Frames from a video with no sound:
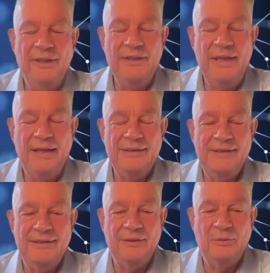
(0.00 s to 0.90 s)

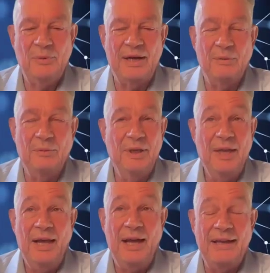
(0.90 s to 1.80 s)
fantastic. Wow.
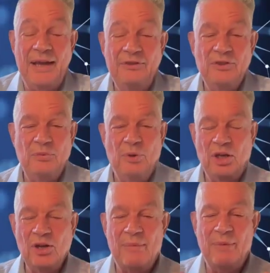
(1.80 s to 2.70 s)
I just want to
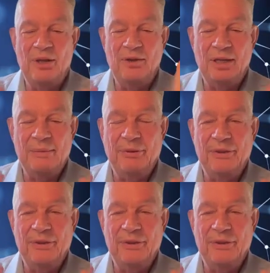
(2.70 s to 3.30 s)
comment on a couple